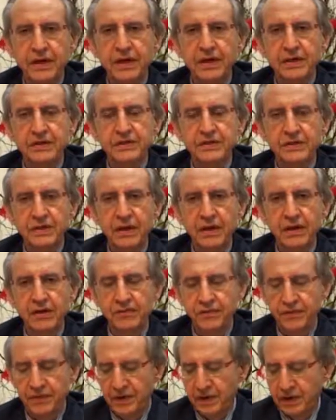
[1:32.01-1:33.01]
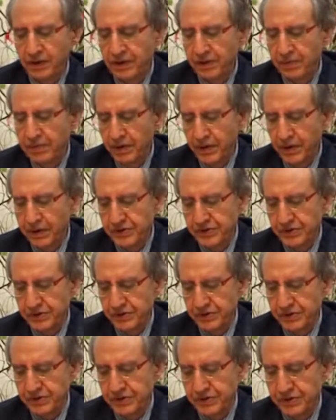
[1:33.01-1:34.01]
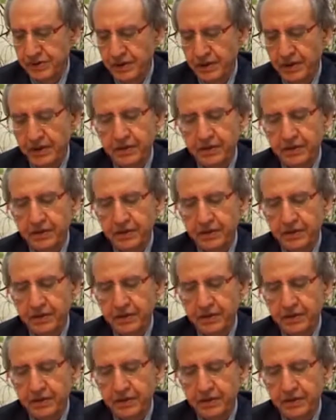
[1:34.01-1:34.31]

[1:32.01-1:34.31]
itself are the branches